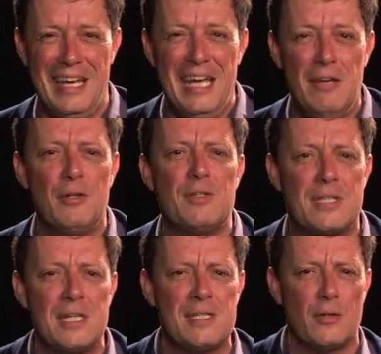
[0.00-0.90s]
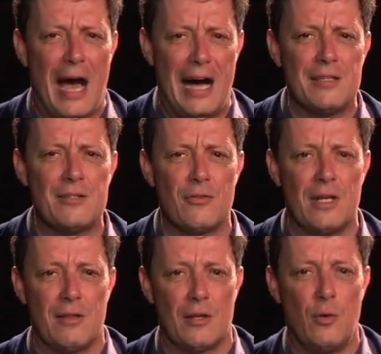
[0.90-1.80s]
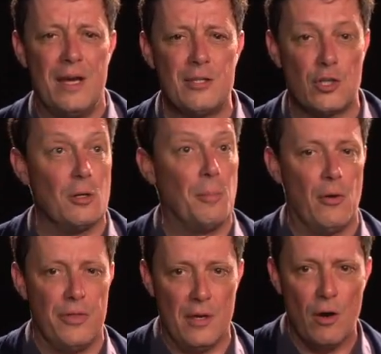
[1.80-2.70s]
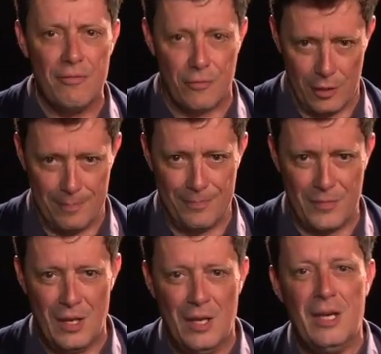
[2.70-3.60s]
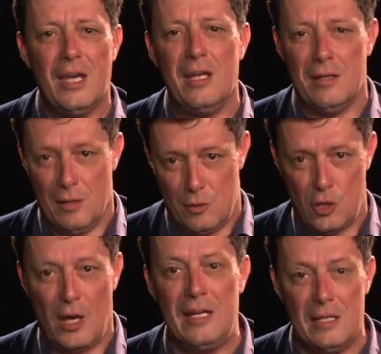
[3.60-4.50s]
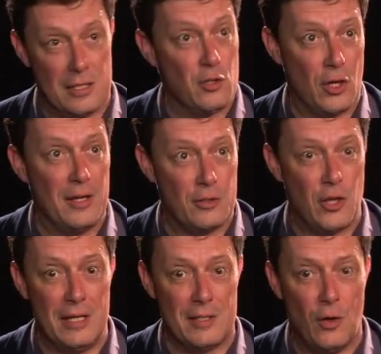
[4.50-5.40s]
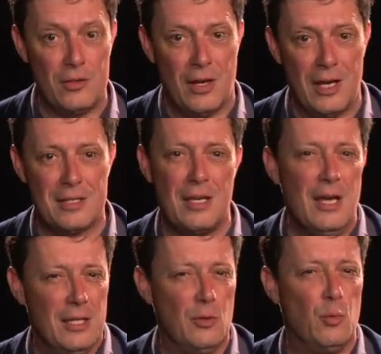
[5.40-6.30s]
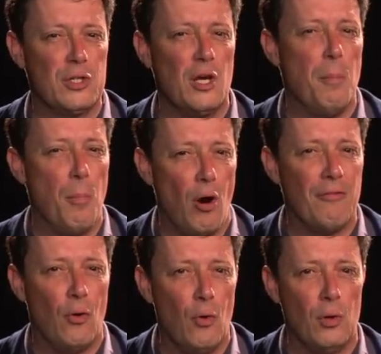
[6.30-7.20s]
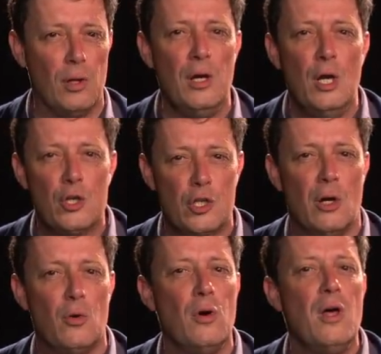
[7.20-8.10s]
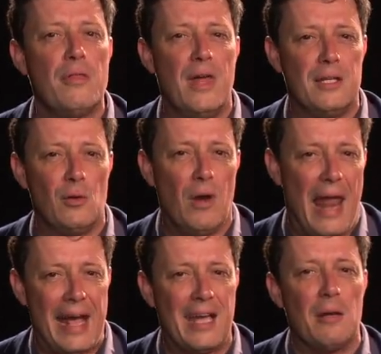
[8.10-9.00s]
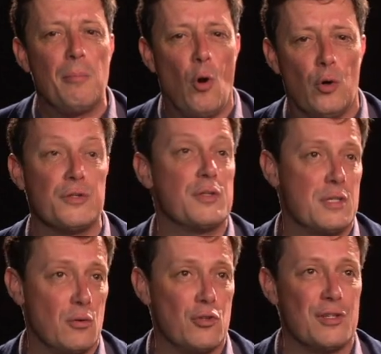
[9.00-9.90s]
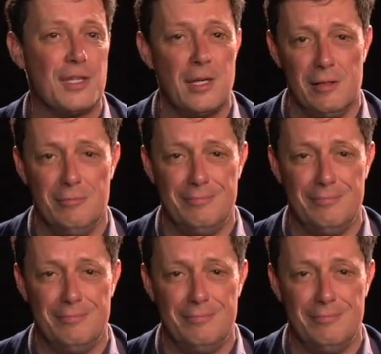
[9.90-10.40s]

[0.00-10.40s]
If you insist on answering the question about the offer in Chinese context, you would above all show that you lack an important social skill.